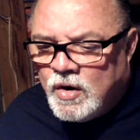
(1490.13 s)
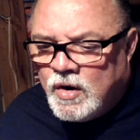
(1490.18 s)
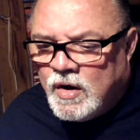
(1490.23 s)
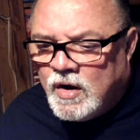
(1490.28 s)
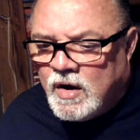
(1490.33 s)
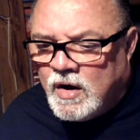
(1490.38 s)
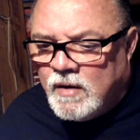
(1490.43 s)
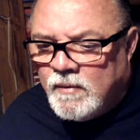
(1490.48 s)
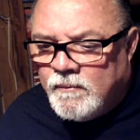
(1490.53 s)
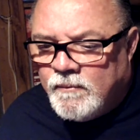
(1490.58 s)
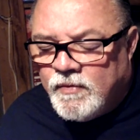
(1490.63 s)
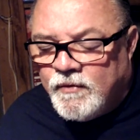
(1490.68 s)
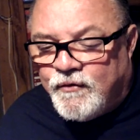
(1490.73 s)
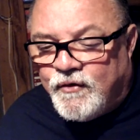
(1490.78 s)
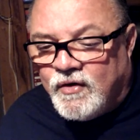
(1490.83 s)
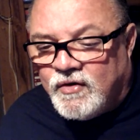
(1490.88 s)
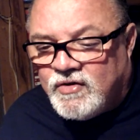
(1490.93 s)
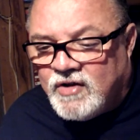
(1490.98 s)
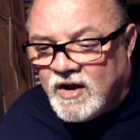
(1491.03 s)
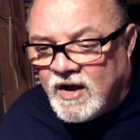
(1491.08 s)
The
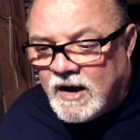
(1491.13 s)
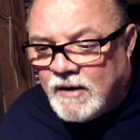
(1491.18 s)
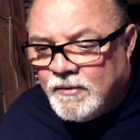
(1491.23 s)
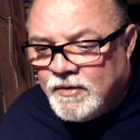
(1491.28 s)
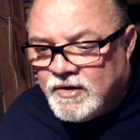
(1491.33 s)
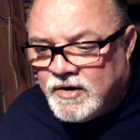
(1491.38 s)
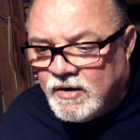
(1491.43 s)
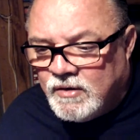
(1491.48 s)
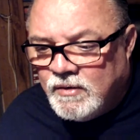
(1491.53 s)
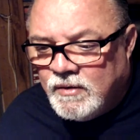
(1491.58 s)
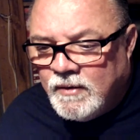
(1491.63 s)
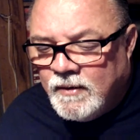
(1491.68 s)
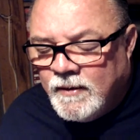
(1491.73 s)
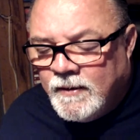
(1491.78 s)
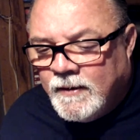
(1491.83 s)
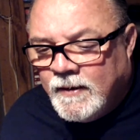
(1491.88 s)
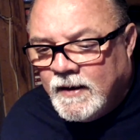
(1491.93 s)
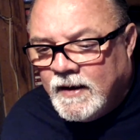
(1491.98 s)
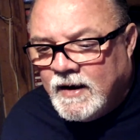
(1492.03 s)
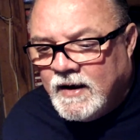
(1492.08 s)
first thing I would do
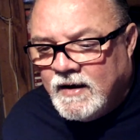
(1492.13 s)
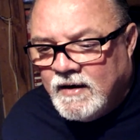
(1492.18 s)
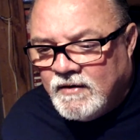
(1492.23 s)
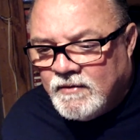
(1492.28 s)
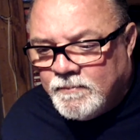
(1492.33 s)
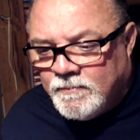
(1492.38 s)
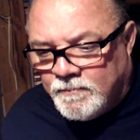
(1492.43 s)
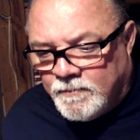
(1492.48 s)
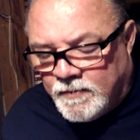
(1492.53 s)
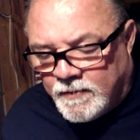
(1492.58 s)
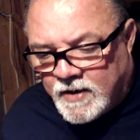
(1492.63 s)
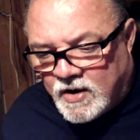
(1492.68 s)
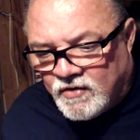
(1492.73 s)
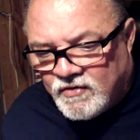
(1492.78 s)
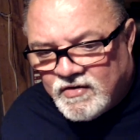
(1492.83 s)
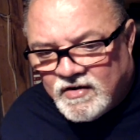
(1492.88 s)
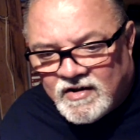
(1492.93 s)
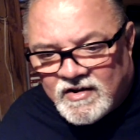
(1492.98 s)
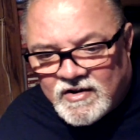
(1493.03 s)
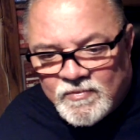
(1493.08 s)
is, because
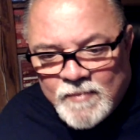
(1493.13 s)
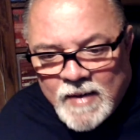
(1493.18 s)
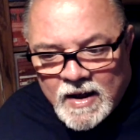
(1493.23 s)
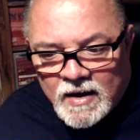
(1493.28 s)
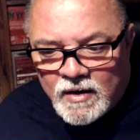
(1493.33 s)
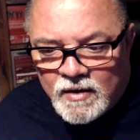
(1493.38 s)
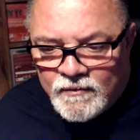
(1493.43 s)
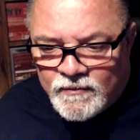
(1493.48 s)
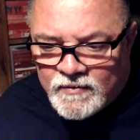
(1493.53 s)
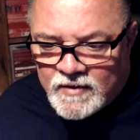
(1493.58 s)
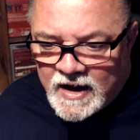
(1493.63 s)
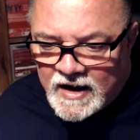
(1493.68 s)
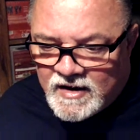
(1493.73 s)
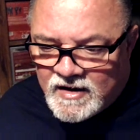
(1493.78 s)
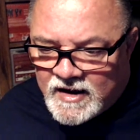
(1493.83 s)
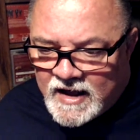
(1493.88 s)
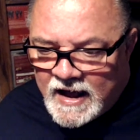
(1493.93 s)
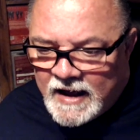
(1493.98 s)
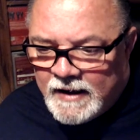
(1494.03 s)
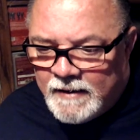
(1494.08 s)
the smell of dead
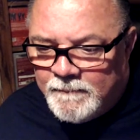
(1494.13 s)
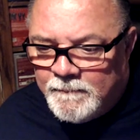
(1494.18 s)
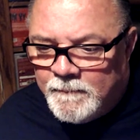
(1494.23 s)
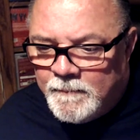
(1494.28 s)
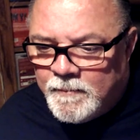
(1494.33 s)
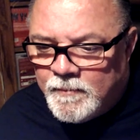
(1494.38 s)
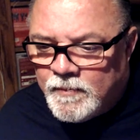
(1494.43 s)
game